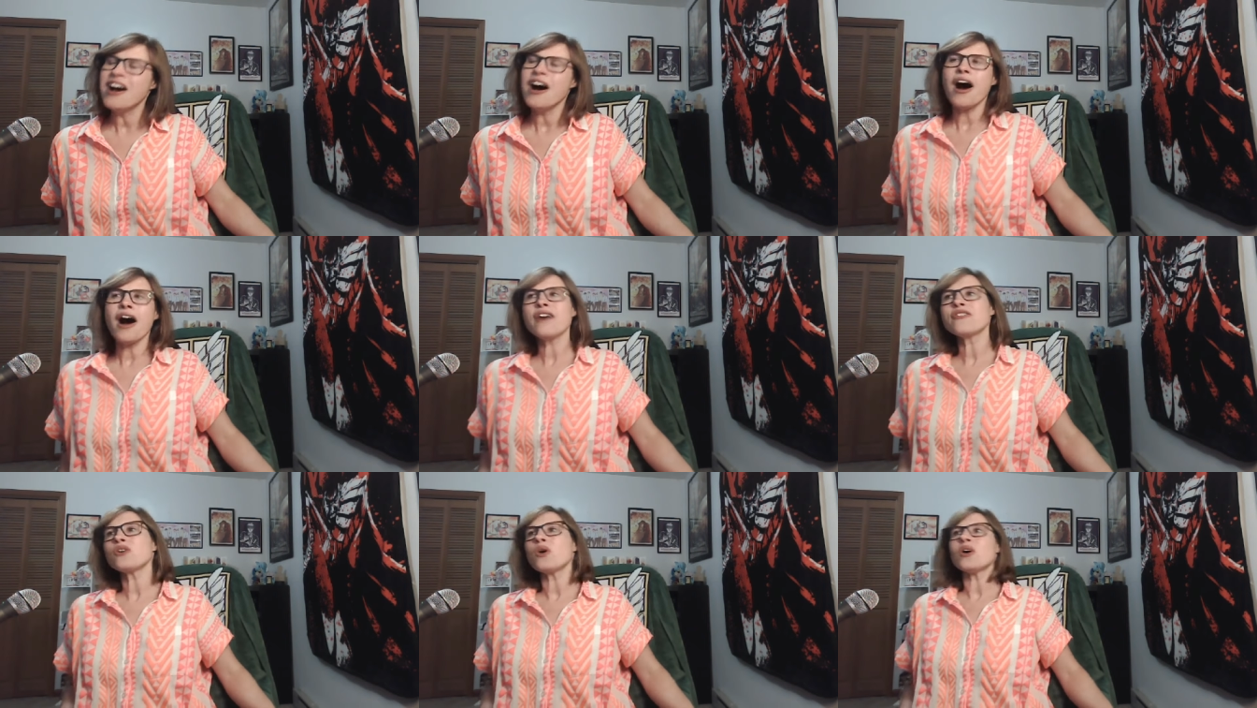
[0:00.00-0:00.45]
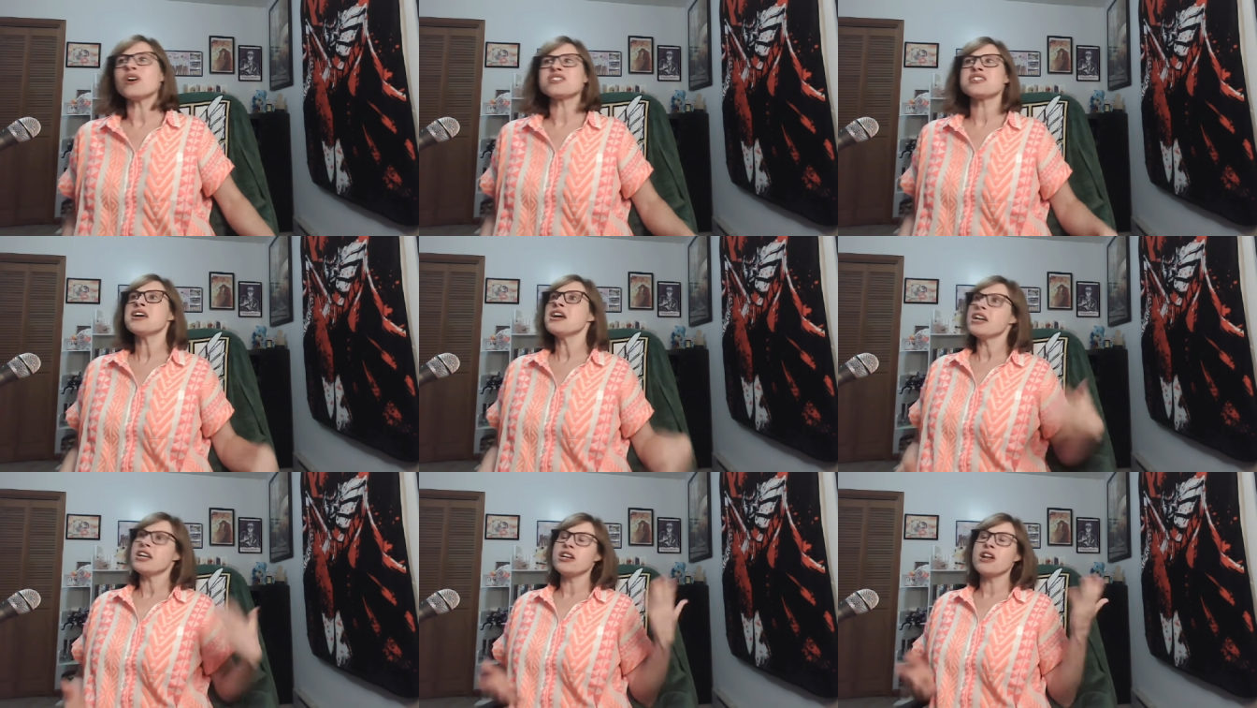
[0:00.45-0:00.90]
Of course,
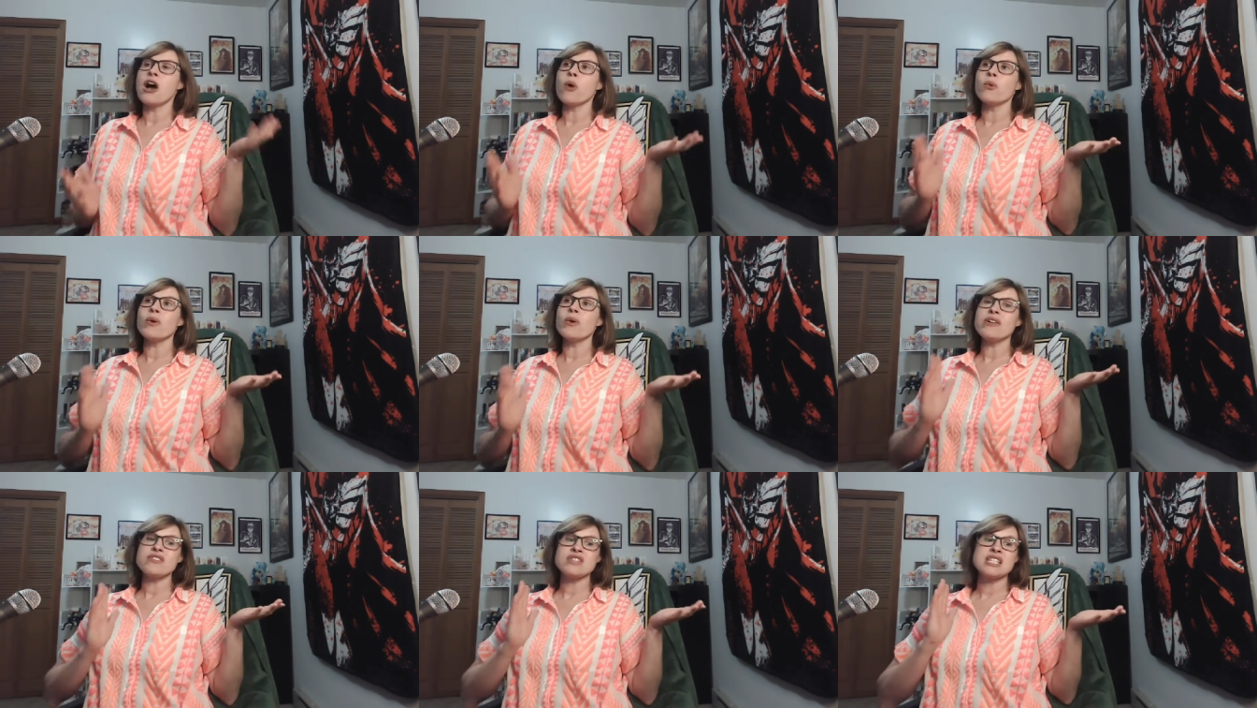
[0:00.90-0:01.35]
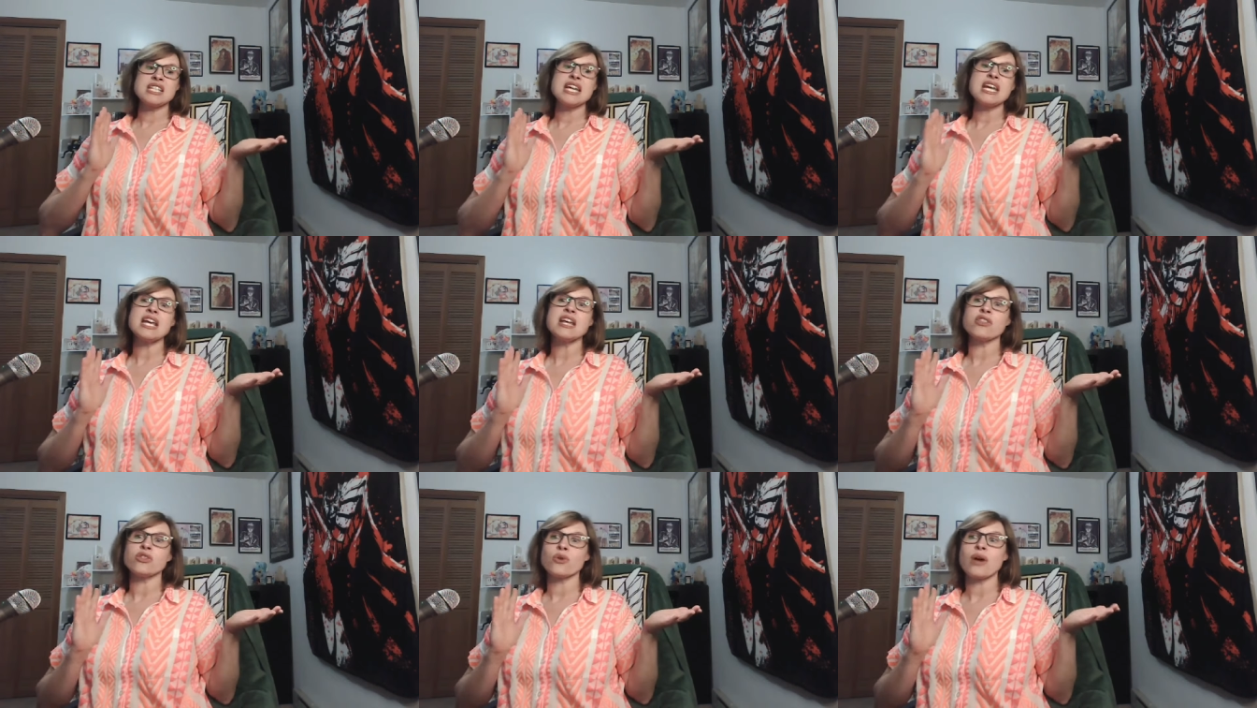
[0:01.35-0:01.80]
you know, we've
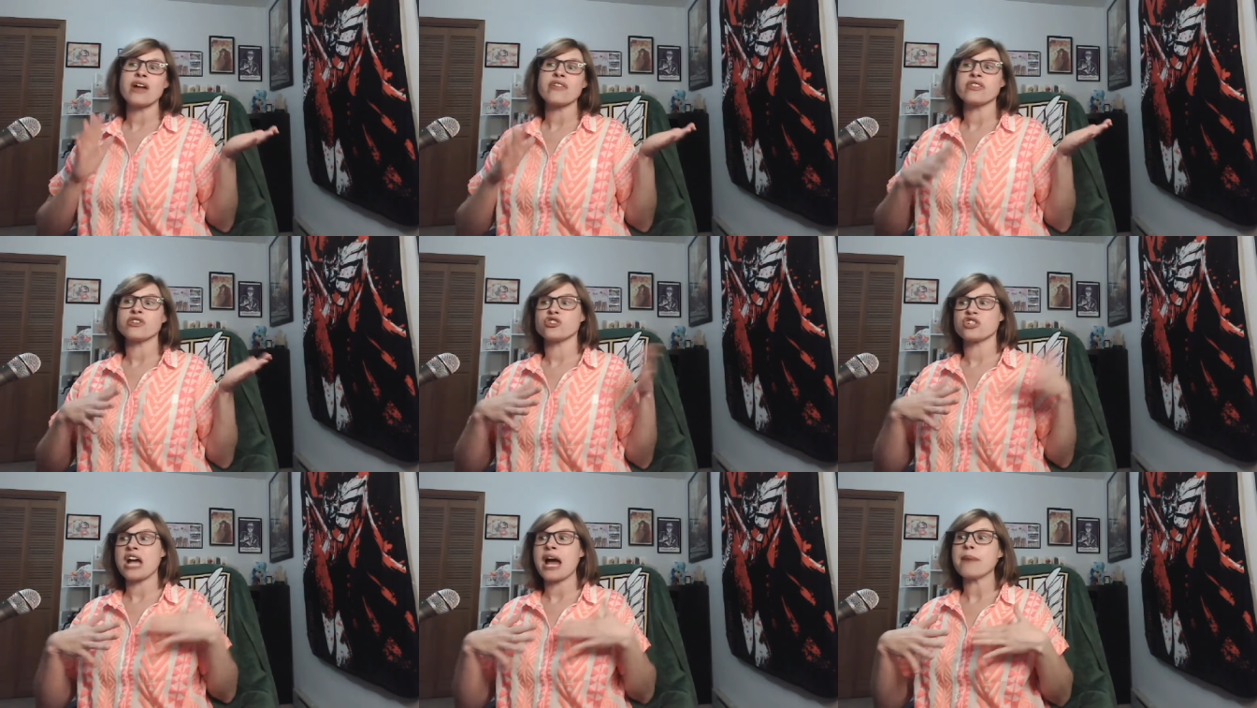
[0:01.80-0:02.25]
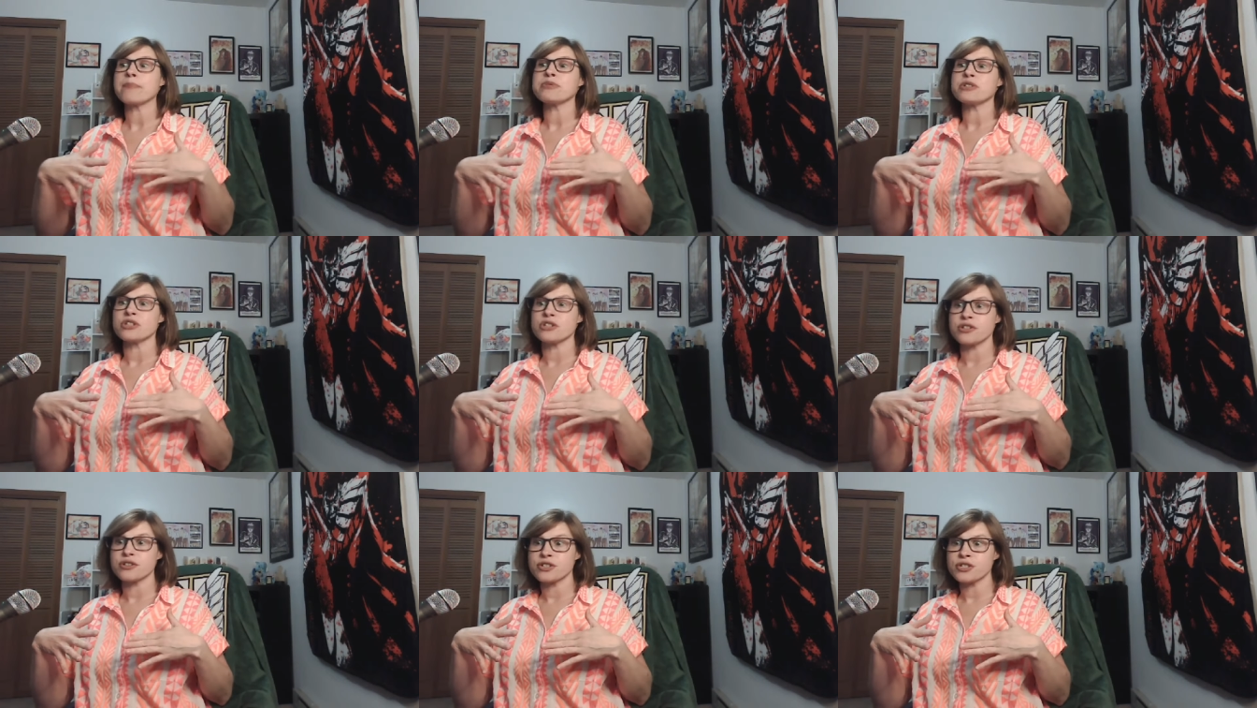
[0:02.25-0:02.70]
seen throughout the
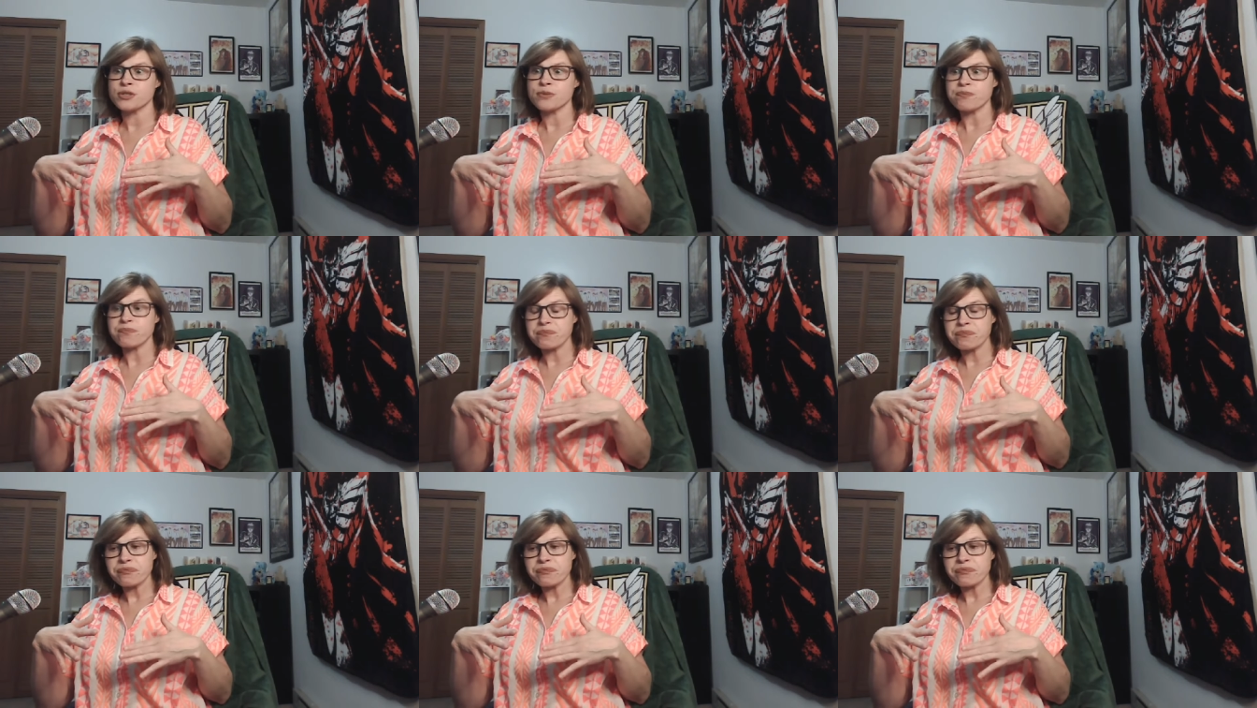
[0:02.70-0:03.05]
chapters